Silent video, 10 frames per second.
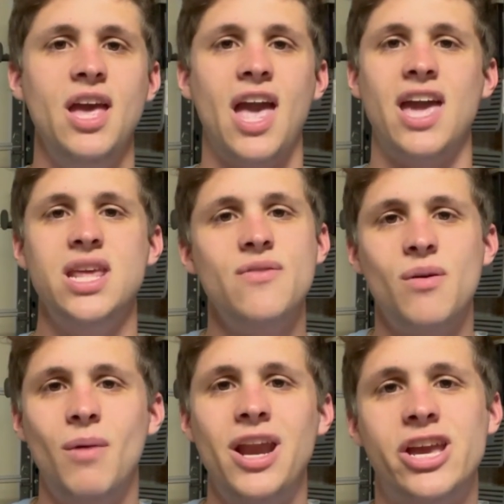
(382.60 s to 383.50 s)
and
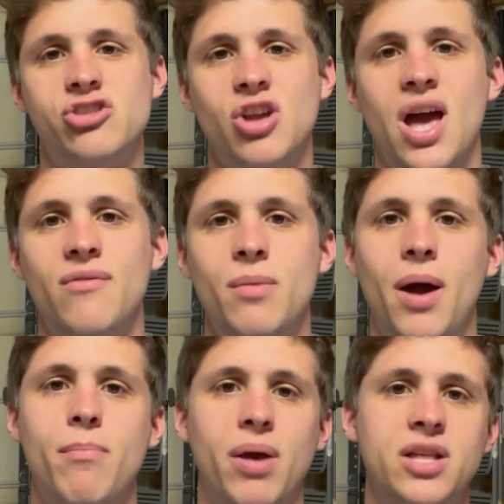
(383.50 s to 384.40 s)
even money because you're not having to
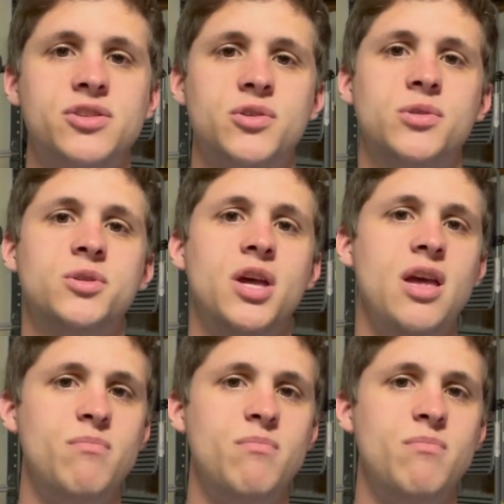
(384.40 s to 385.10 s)
buy pencils,